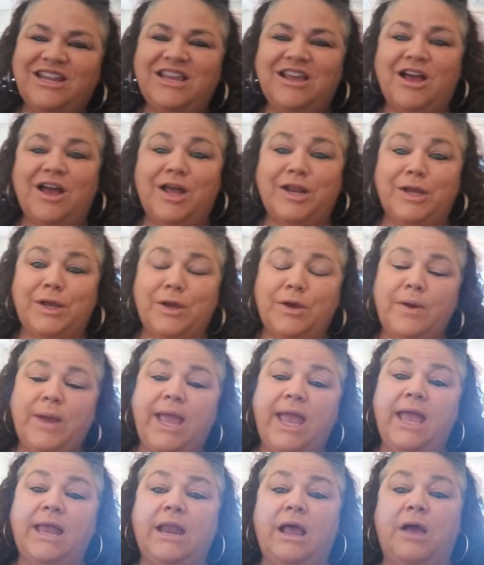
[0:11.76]
Otto,
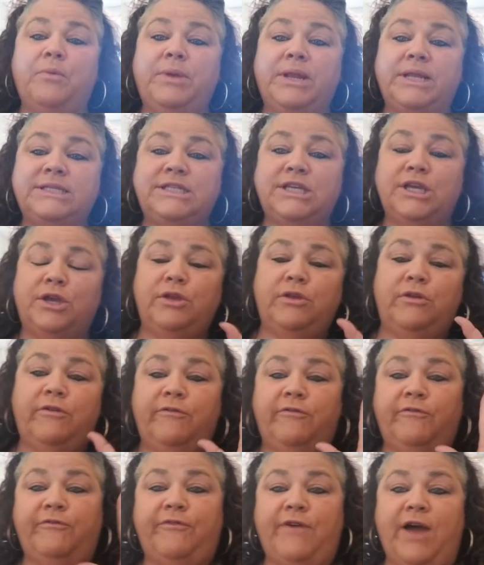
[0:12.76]
and I want to tell you
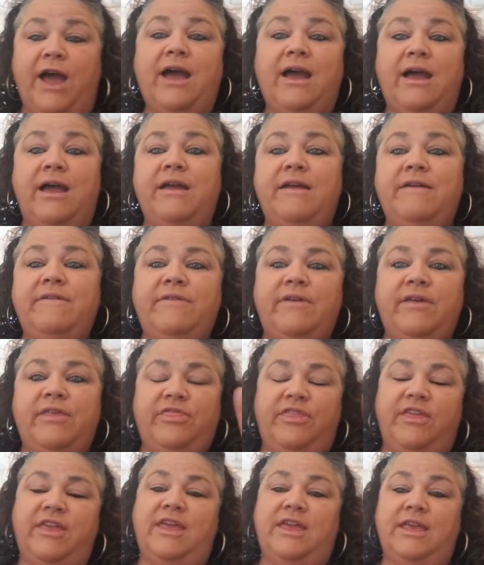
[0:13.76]
five
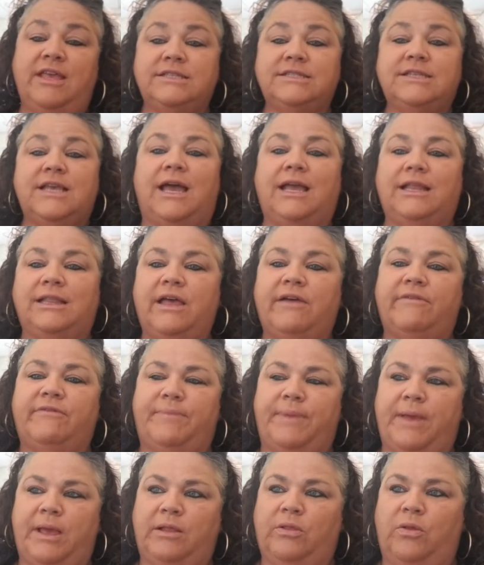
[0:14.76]
things I love
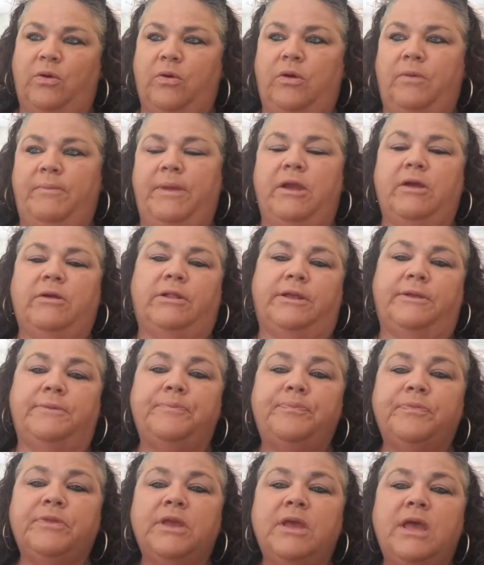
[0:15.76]
about Laurel, Maryland.
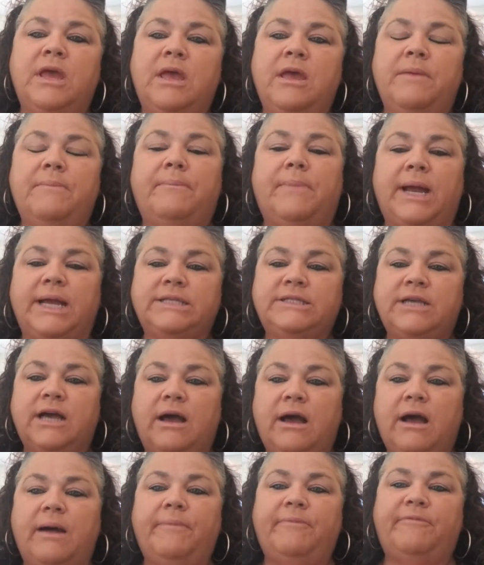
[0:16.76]
My
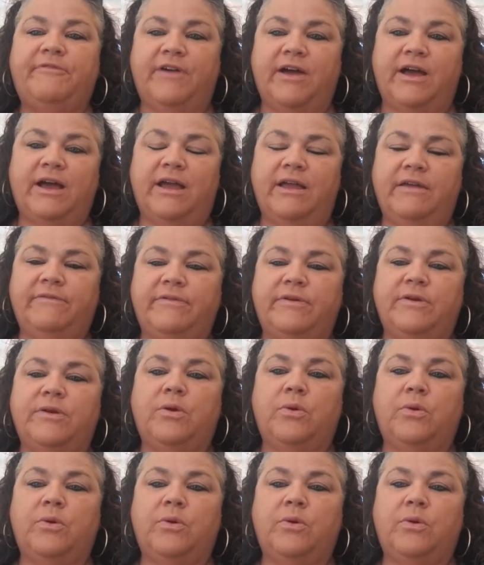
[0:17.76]
top five.